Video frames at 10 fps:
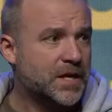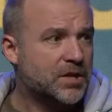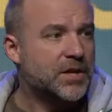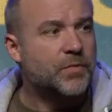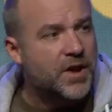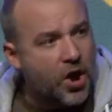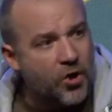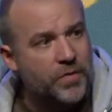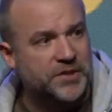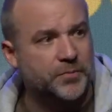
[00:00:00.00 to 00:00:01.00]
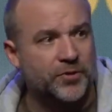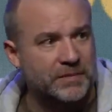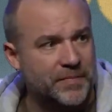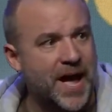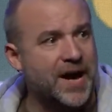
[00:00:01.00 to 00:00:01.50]
Like, we always
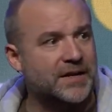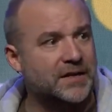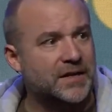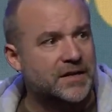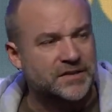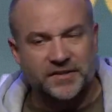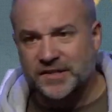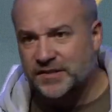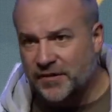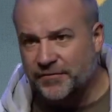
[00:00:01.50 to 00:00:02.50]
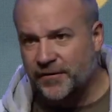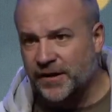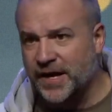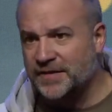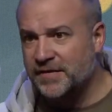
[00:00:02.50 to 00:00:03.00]
point back to the
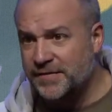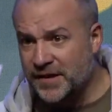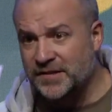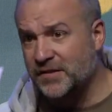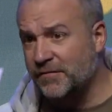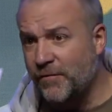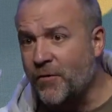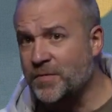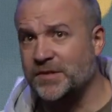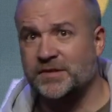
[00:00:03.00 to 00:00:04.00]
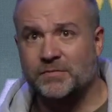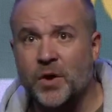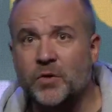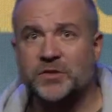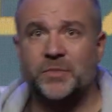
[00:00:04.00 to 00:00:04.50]
suffering as the things that formed us the
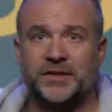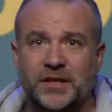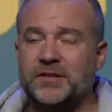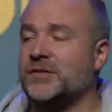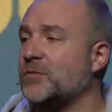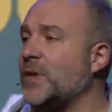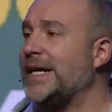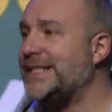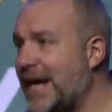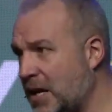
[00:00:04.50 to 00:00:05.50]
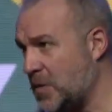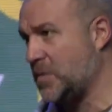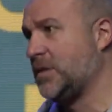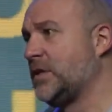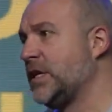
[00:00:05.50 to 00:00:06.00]
most, because the way down
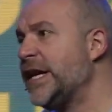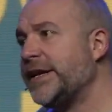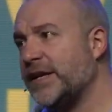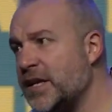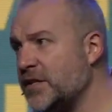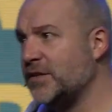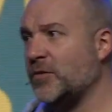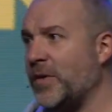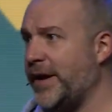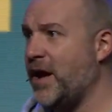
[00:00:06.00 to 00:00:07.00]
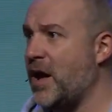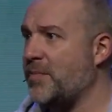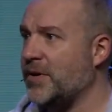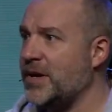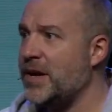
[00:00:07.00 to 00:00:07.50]
is the way up.
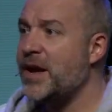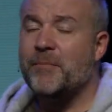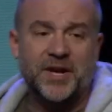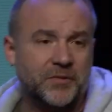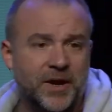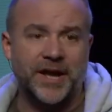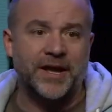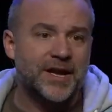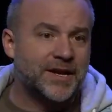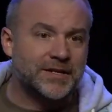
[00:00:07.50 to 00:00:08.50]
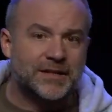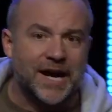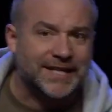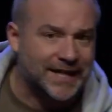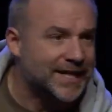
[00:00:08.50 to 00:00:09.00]
By the way,
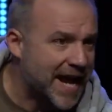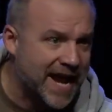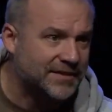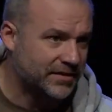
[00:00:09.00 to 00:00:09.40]
I kind of hate that